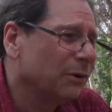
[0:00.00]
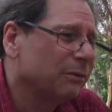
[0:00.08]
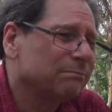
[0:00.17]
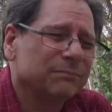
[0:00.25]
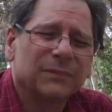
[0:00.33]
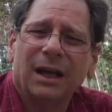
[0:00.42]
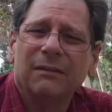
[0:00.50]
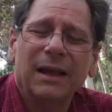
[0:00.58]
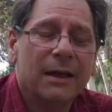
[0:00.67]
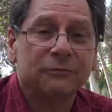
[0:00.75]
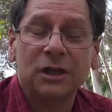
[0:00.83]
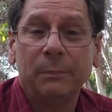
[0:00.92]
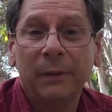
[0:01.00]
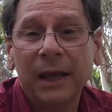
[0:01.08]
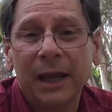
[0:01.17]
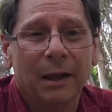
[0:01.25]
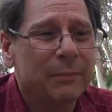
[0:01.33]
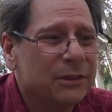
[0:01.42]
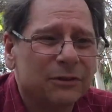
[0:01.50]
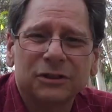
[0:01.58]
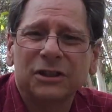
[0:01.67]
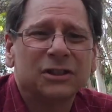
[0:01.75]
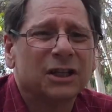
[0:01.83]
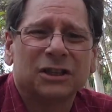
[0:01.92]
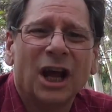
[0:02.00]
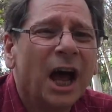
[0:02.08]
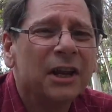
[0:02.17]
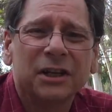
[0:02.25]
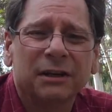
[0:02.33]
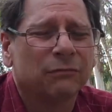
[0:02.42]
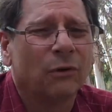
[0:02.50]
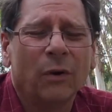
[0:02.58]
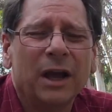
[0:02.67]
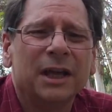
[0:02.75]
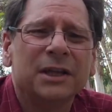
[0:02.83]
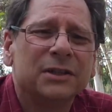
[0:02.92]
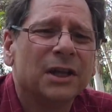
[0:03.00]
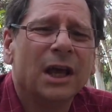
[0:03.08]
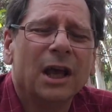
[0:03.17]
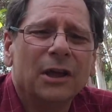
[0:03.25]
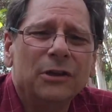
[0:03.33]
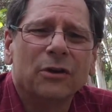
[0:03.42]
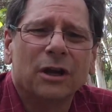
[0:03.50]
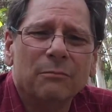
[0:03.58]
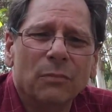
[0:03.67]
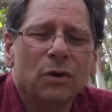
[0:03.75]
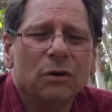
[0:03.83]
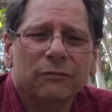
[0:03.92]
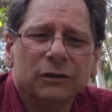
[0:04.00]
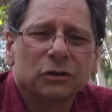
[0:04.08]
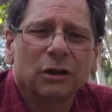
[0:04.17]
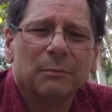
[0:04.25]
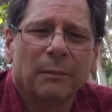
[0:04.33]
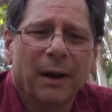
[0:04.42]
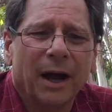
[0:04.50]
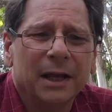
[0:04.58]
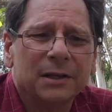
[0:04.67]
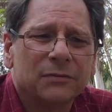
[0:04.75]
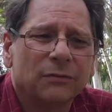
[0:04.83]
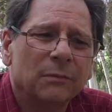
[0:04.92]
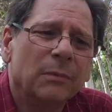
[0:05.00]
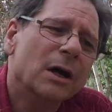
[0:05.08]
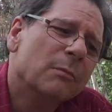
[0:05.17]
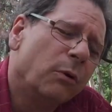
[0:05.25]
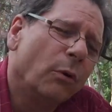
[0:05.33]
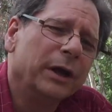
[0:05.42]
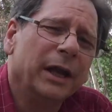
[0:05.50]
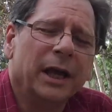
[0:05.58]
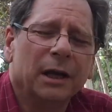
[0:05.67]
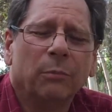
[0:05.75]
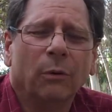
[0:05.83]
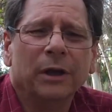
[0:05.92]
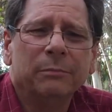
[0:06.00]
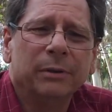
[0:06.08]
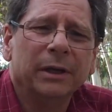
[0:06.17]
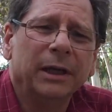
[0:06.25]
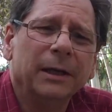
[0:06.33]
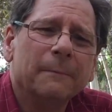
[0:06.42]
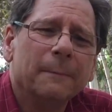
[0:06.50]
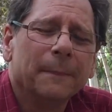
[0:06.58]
There are FTP. I mean, there's just a ton of different ways you can move a stream of bytes from point A to point B.